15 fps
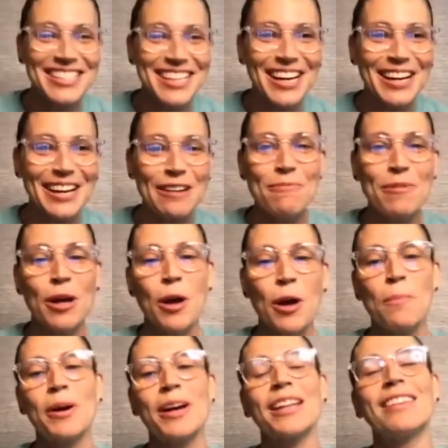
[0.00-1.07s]
time.
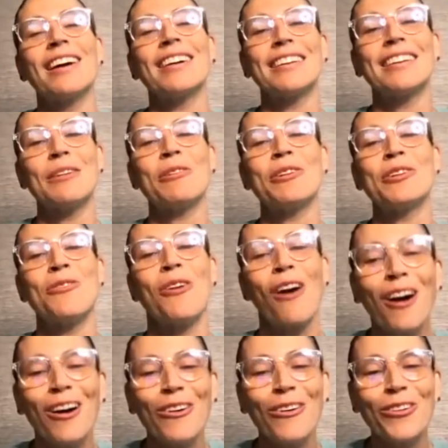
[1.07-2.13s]
But luckily when you are
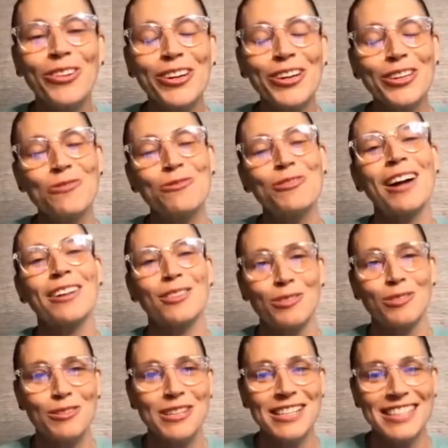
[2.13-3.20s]
older, you've gone
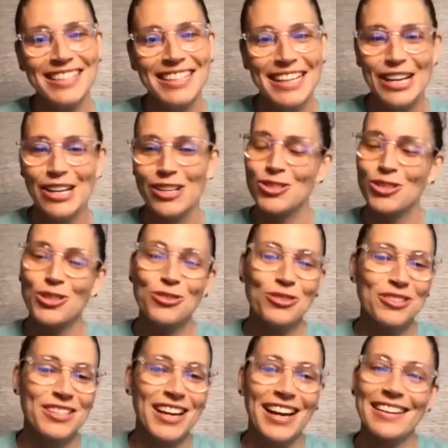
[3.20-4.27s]
through it. So you just
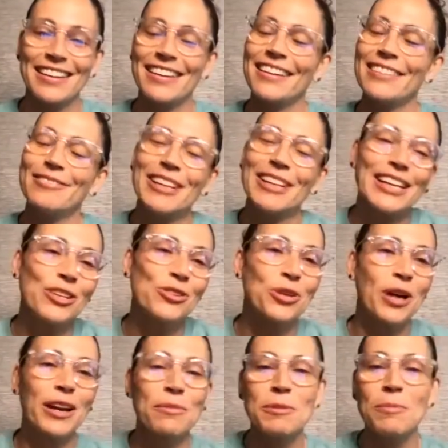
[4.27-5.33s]
you try
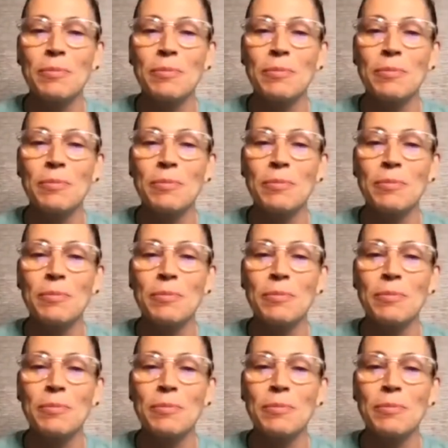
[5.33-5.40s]
to be